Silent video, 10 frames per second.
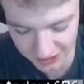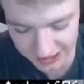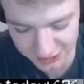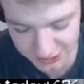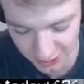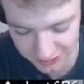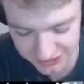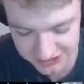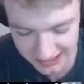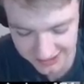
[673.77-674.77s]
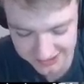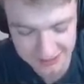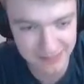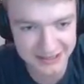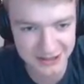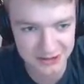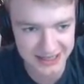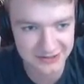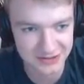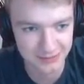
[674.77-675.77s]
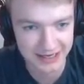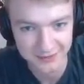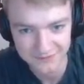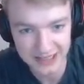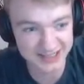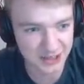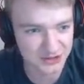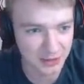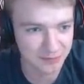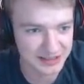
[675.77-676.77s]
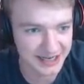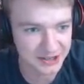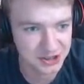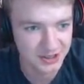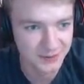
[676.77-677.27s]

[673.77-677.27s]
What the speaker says: I just don't understand. It makes no sense to me. Is it because I'm British?